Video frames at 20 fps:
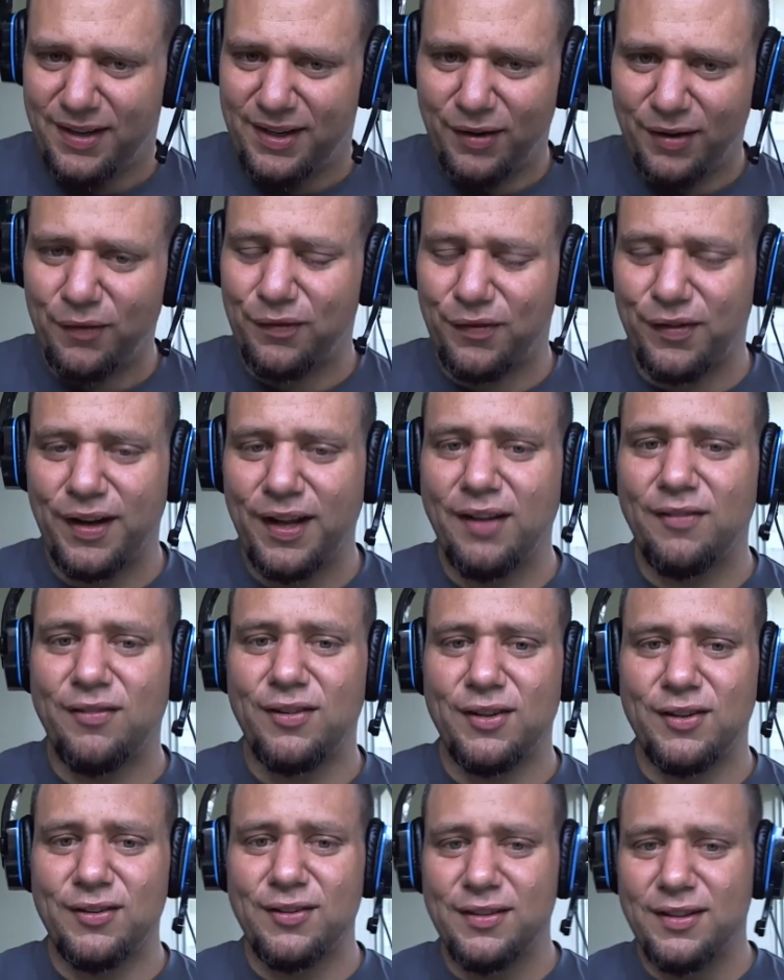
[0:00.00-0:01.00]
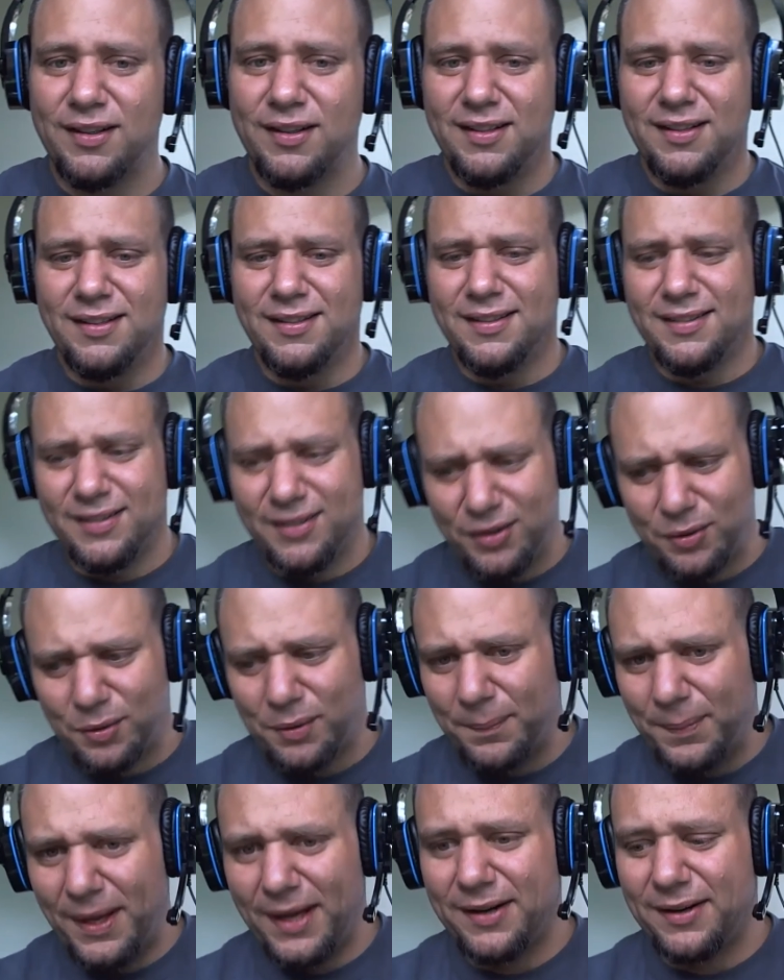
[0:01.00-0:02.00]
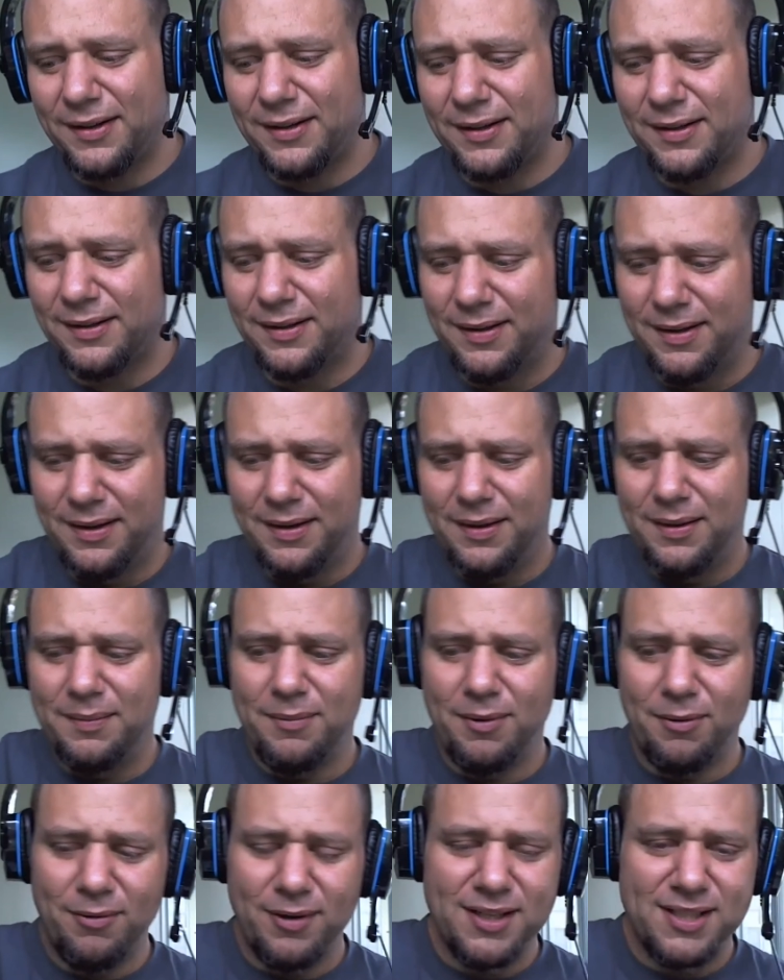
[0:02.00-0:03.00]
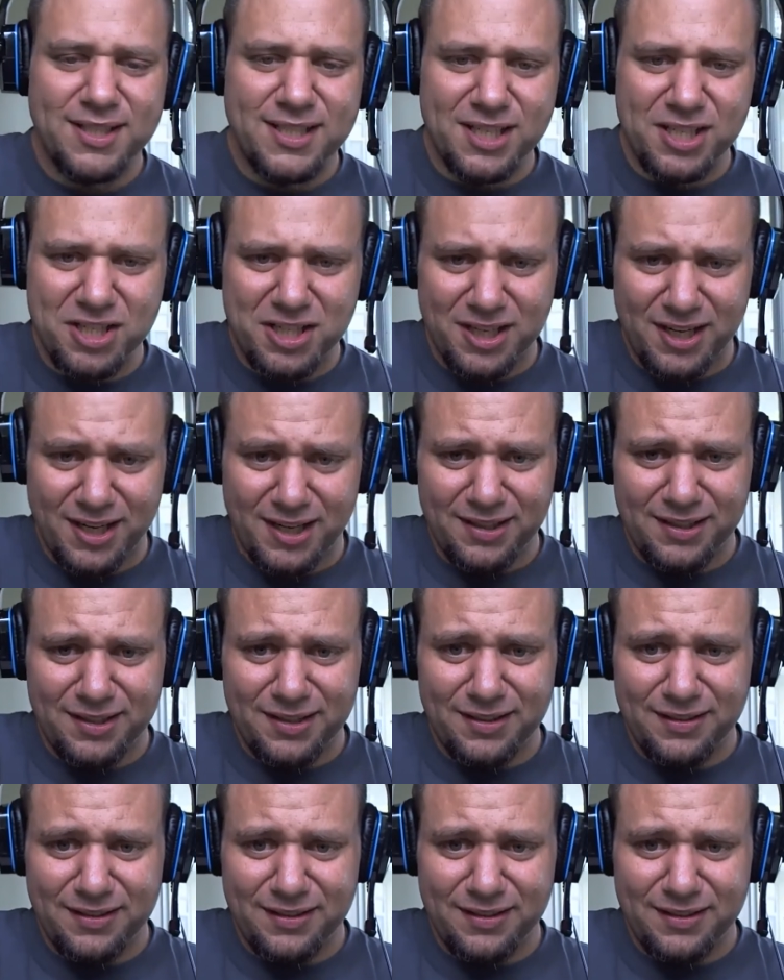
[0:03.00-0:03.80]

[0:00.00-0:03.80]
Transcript: I don't forgive you. You're doing better. But what is this shit?